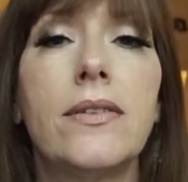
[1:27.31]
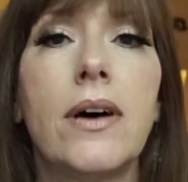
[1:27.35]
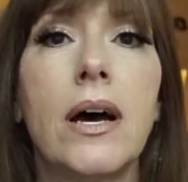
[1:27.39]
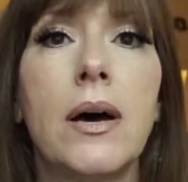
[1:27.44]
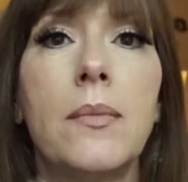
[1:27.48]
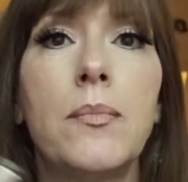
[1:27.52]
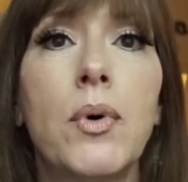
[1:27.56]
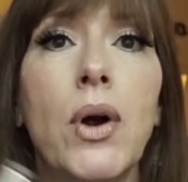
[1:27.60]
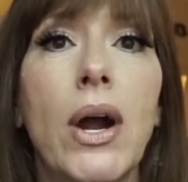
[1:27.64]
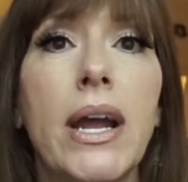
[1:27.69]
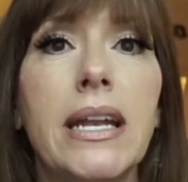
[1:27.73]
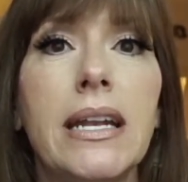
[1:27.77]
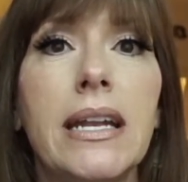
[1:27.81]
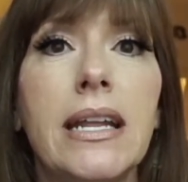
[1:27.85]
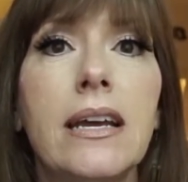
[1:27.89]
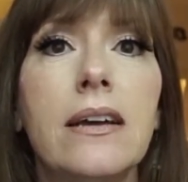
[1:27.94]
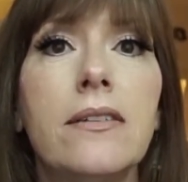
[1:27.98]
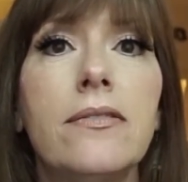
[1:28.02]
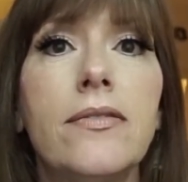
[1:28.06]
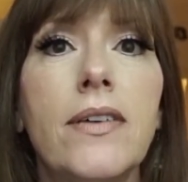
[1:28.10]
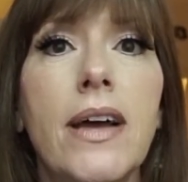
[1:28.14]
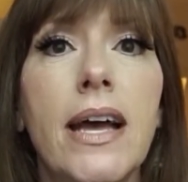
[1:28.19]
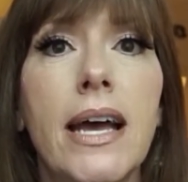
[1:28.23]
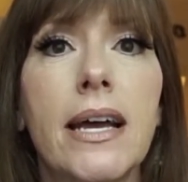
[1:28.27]
a brightening
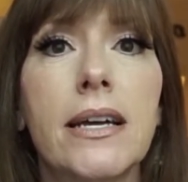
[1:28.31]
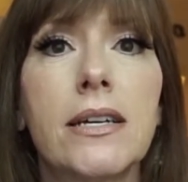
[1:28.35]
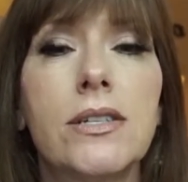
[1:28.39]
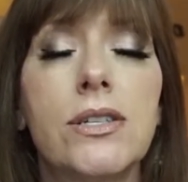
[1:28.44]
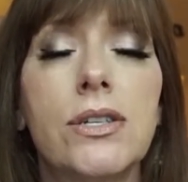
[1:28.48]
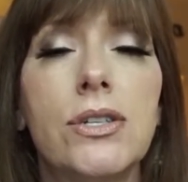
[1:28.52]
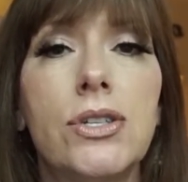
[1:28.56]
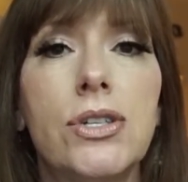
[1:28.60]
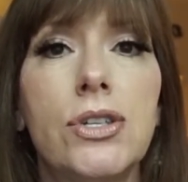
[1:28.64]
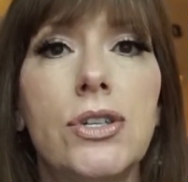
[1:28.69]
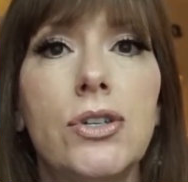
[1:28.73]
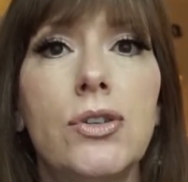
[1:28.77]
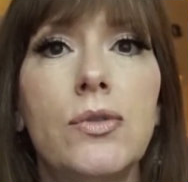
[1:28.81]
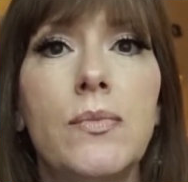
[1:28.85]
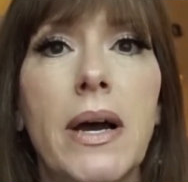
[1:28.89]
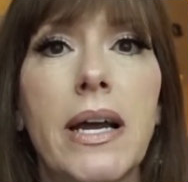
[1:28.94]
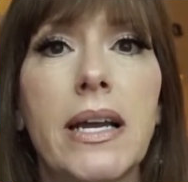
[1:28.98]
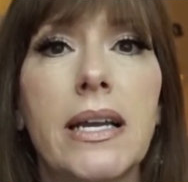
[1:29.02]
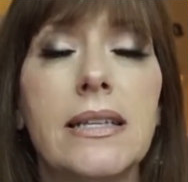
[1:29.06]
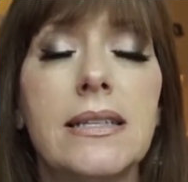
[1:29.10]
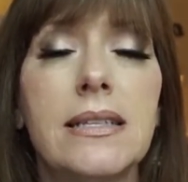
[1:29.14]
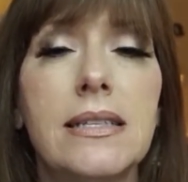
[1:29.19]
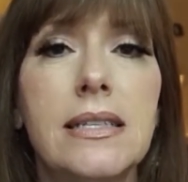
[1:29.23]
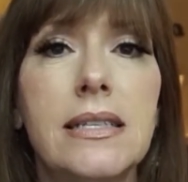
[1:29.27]
effect to my
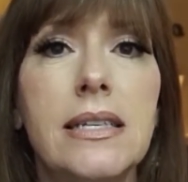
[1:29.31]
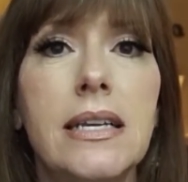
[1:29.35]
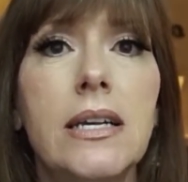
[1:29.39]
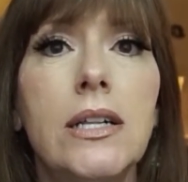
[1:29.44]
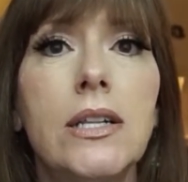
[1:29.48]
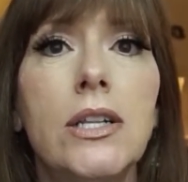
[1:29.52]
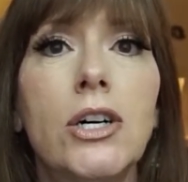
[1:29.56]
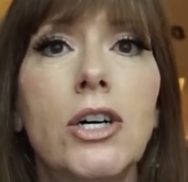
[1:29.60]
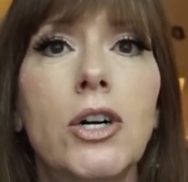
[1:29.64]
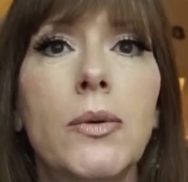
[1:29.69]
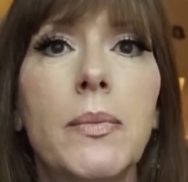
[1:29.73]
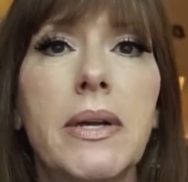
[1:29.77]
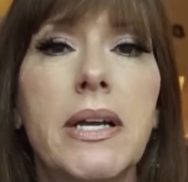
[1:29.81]
concealer,